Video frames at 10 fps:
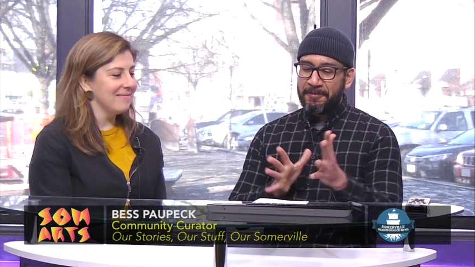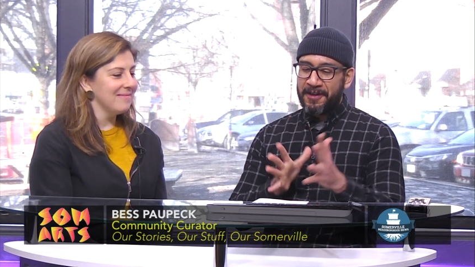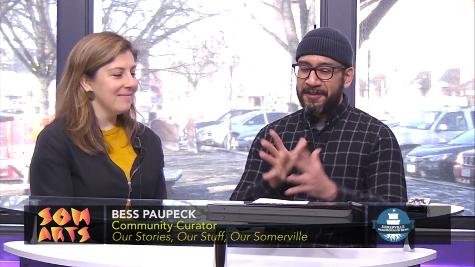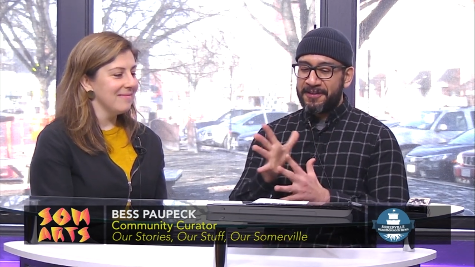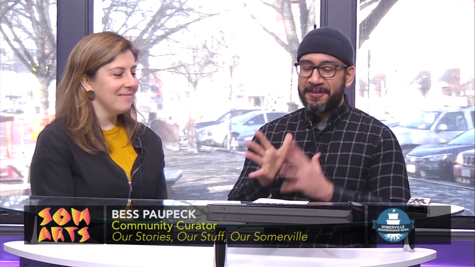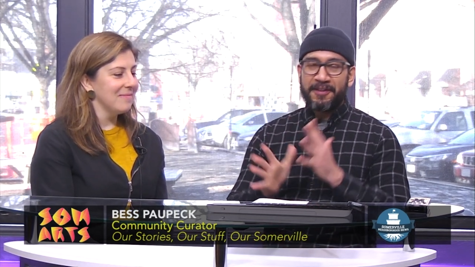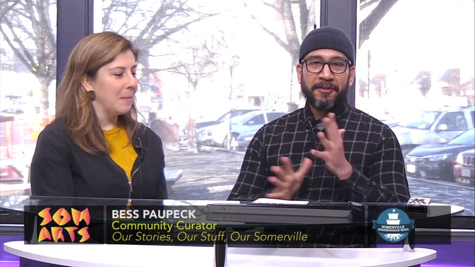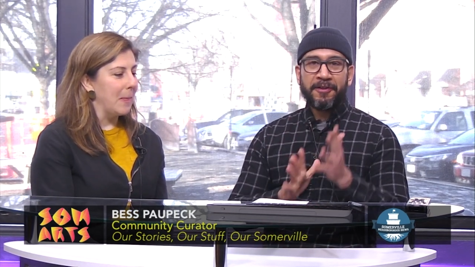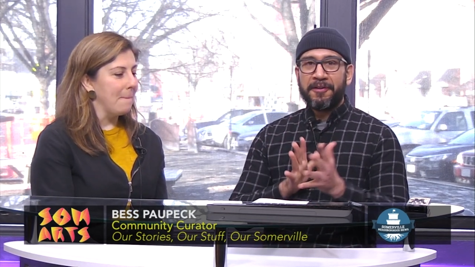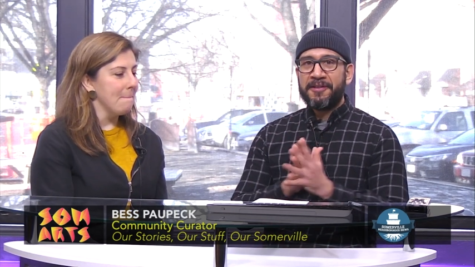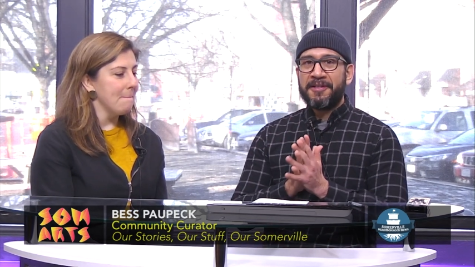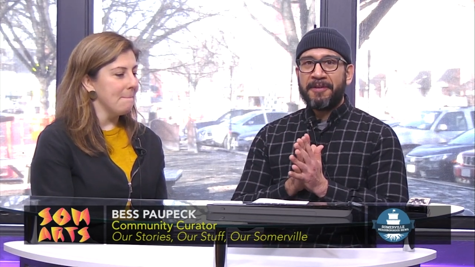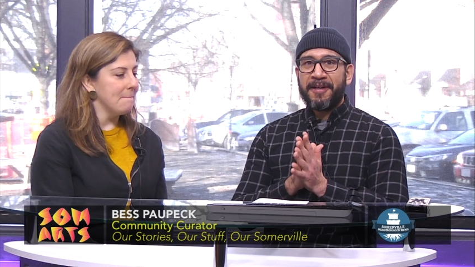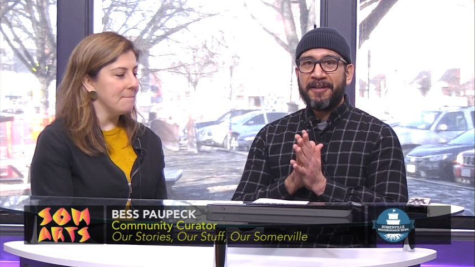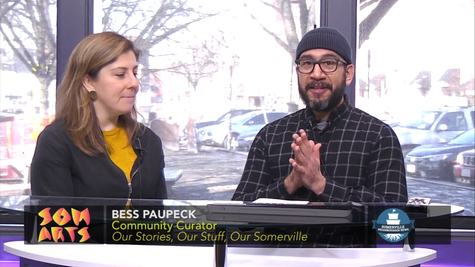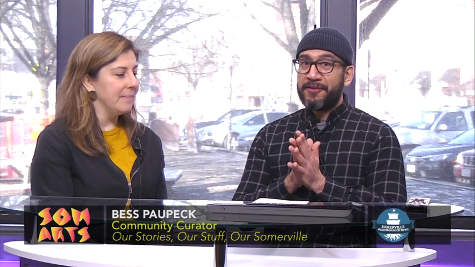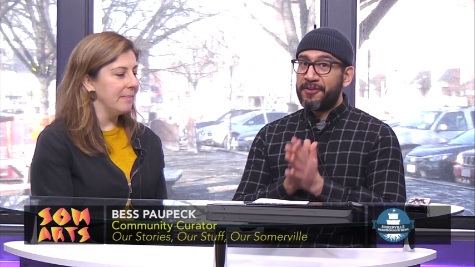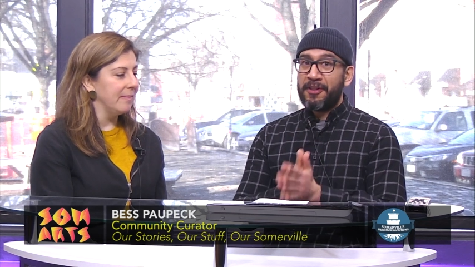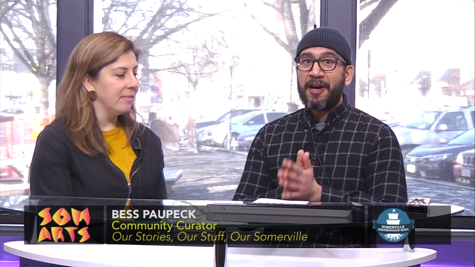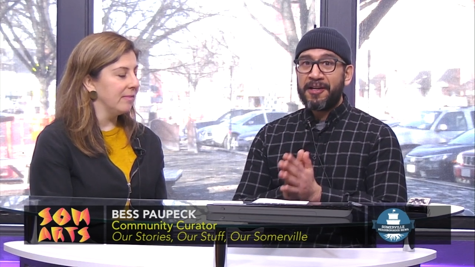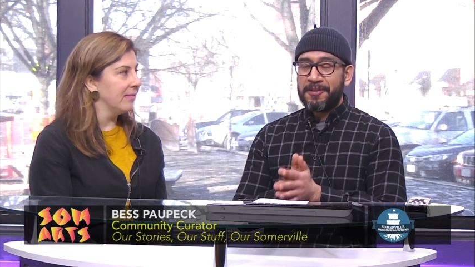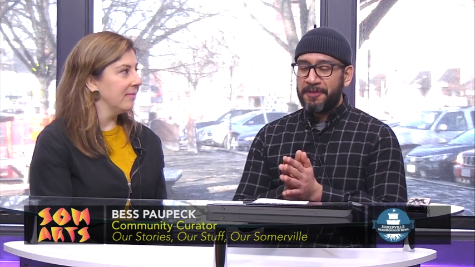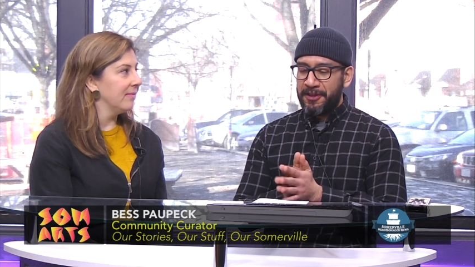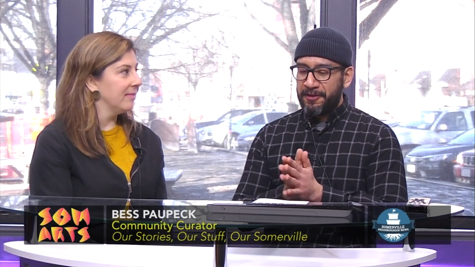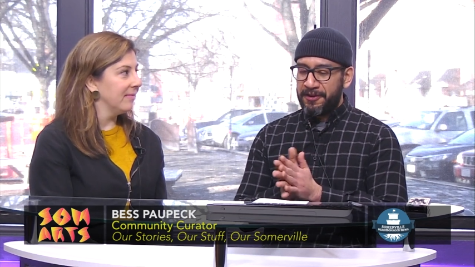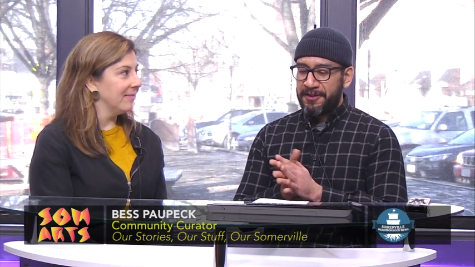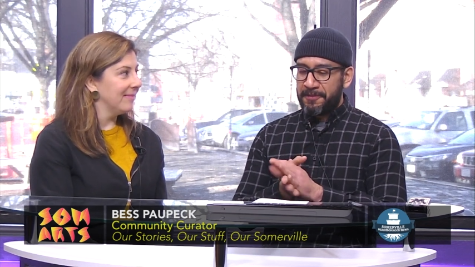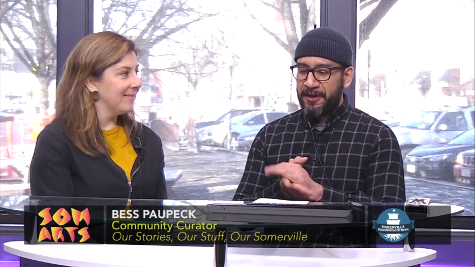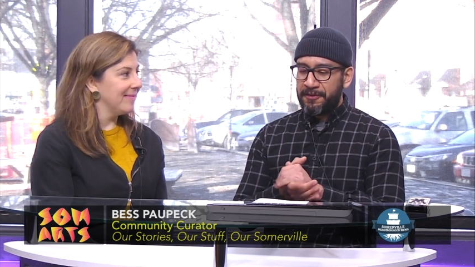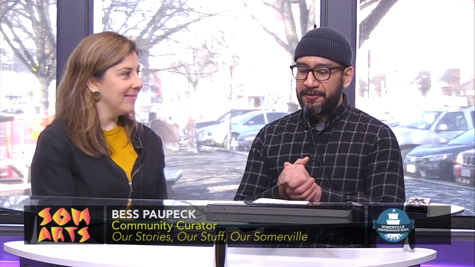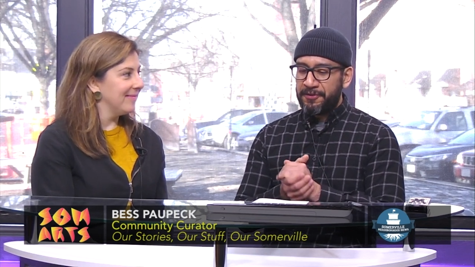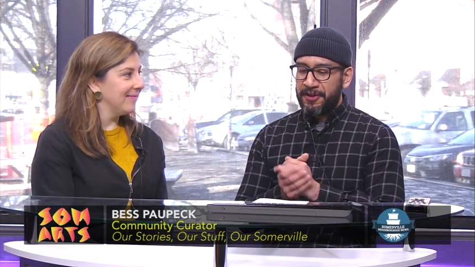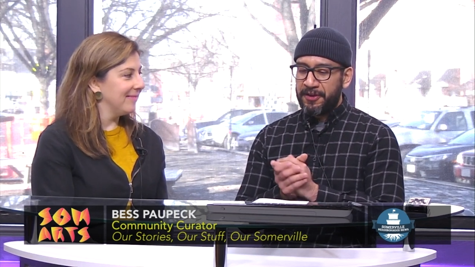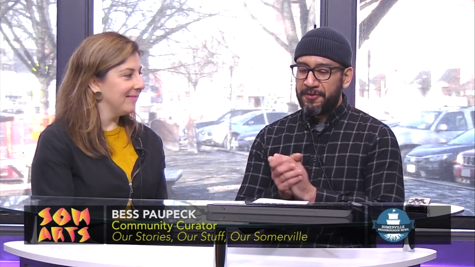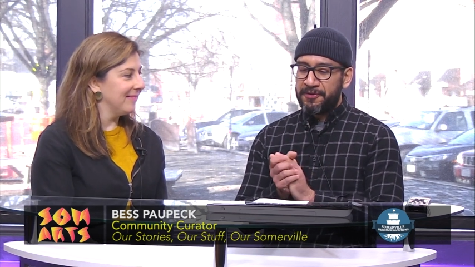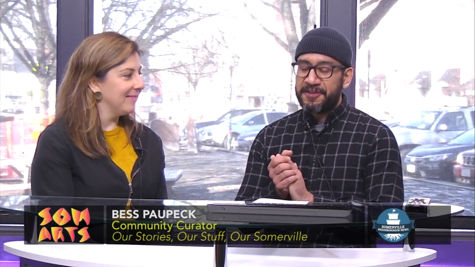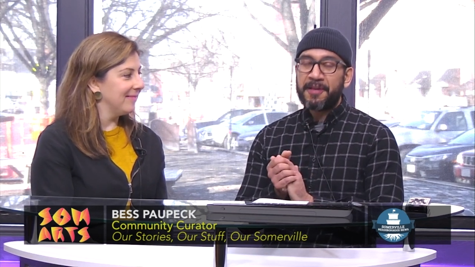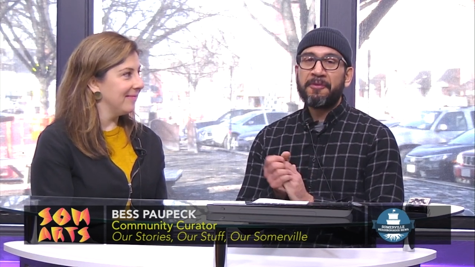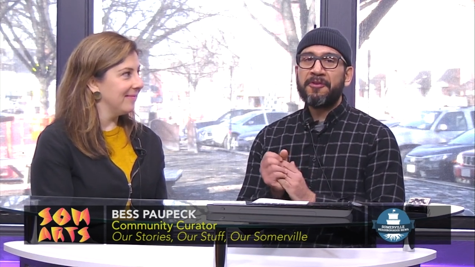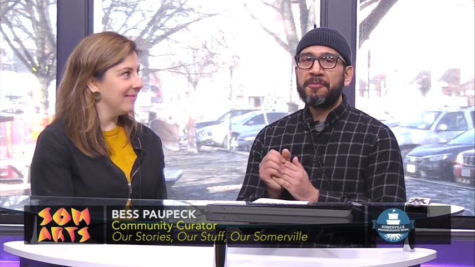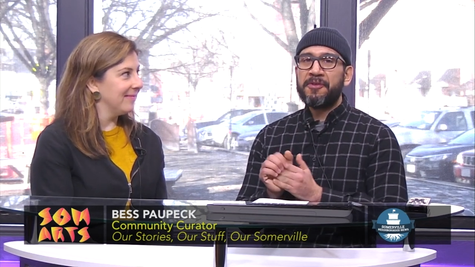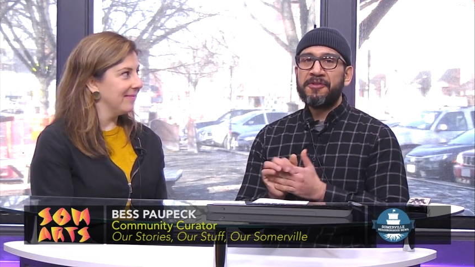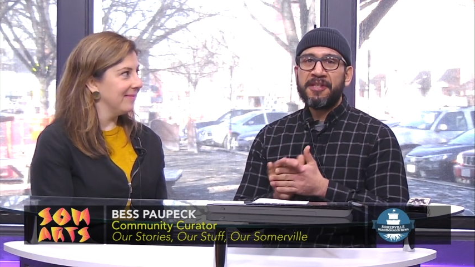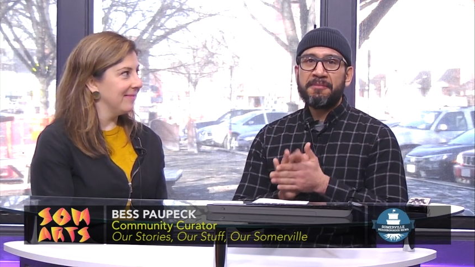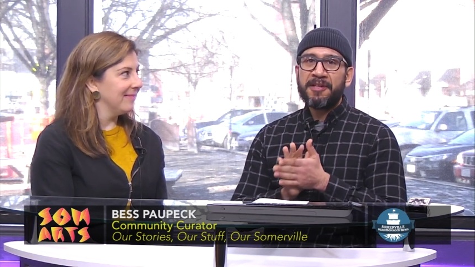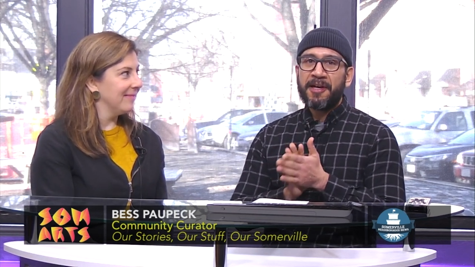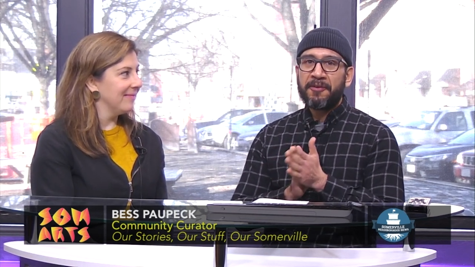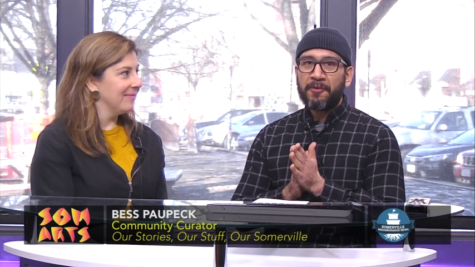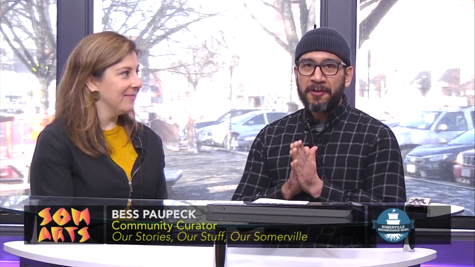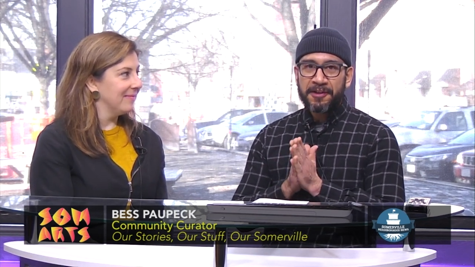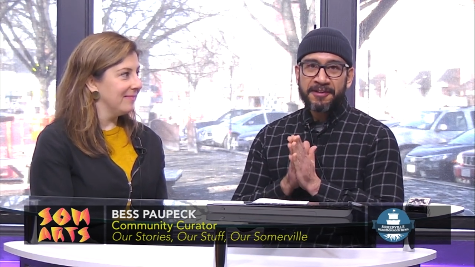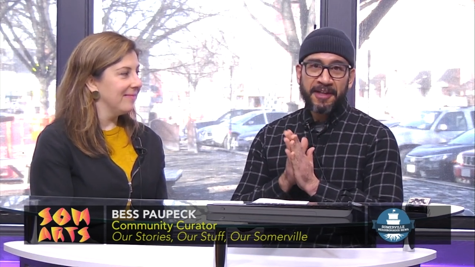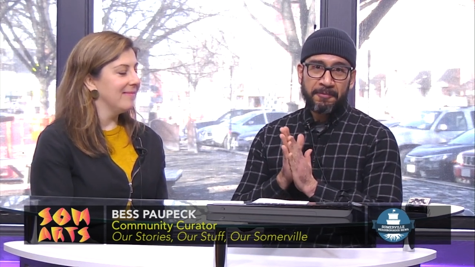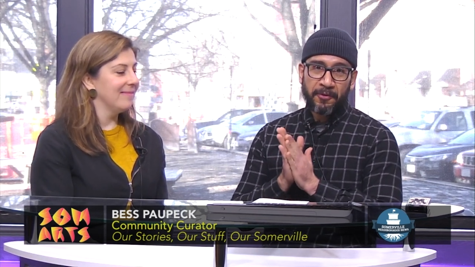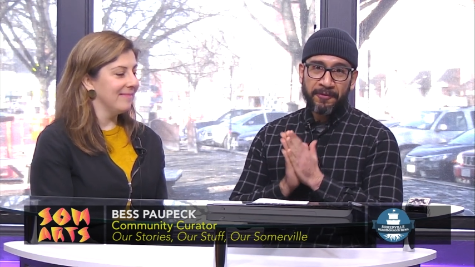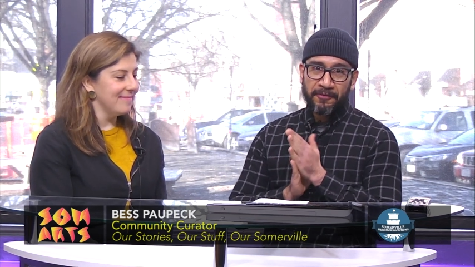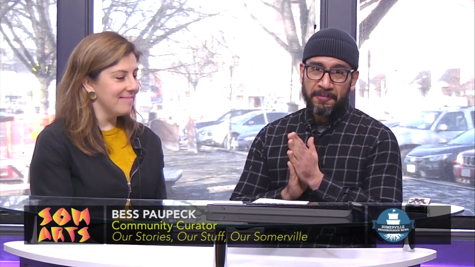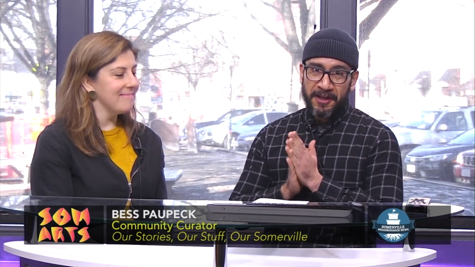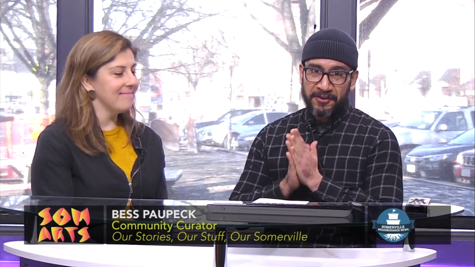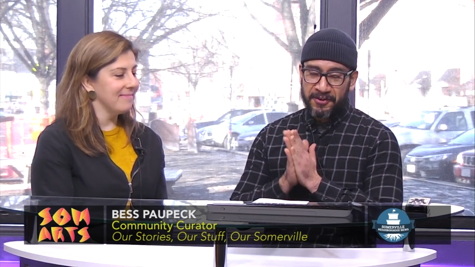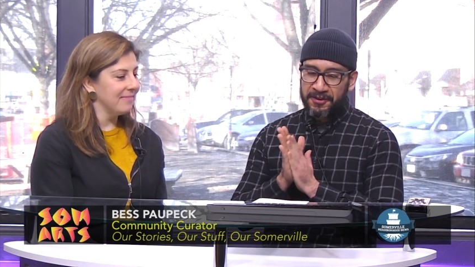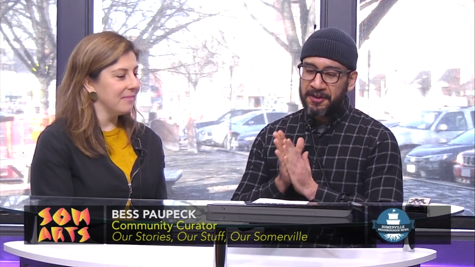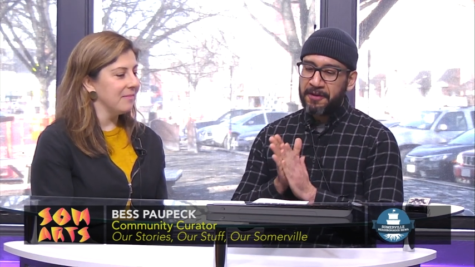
Speaker 1: about this that you're curious about, and there's a lot to be curious about, you can go to somervillemuseum.org to get more information